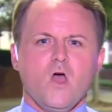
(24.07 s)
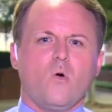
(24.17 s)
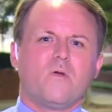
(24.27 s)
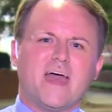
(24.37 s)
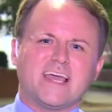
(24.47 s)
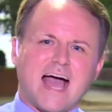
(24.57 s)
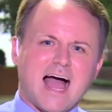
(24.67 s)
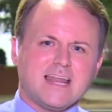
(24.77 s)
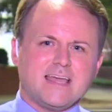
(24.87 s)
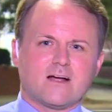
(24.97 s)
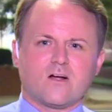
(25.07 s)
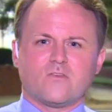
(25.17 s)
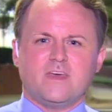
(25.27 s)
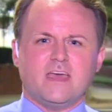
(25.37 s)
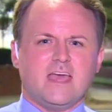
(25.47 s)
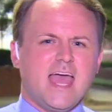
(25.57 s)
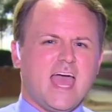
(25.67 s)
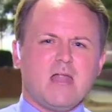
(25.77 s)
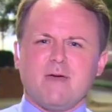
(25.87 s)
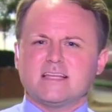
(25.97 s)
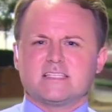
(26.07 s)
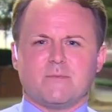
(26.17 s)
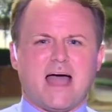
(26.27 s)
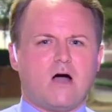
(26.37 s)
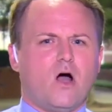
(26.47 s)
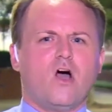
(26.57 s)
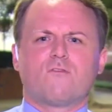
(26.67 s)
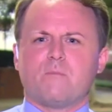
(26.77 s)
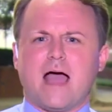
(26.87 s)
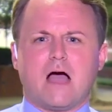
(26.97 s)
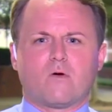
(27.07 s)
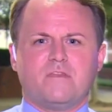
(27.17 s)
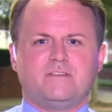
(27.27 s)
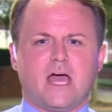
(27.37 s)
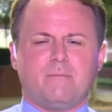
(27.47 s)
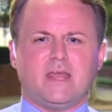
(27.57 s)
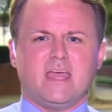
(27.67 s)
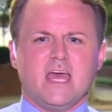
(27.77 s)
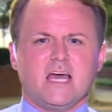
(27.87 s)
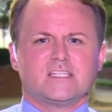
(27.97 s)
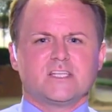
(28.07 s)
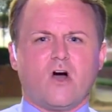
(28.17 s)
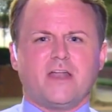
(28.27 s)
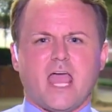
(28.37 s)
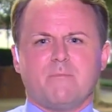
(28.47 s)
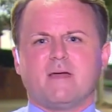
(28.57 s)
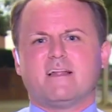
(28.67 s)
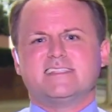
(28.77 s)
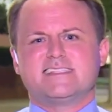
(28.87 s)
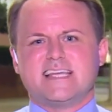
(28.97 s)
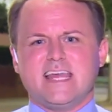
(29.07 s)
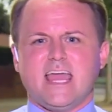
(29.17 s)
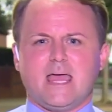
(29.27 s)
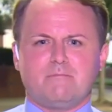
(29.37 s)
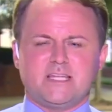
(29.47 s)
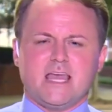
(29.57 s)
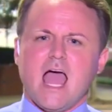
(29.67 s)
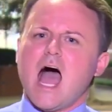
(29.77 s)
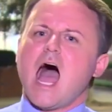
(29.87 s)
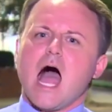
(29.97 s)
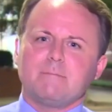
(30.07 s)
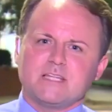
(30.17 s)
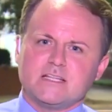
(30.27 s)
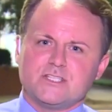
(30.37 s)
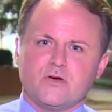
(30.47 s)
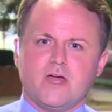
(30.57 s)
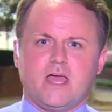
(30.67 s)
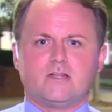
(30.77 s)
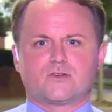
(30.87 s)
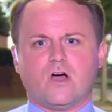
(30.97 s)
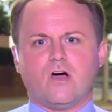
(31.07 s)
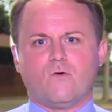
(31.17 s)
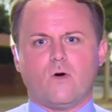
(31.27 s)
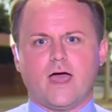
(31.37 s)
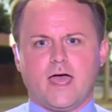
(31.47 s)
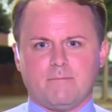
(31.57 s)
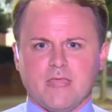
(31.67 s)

When they got here, the inmate somehow overpowered the deputy, saw an ambulance sitting empty, hopped into it, and drove away.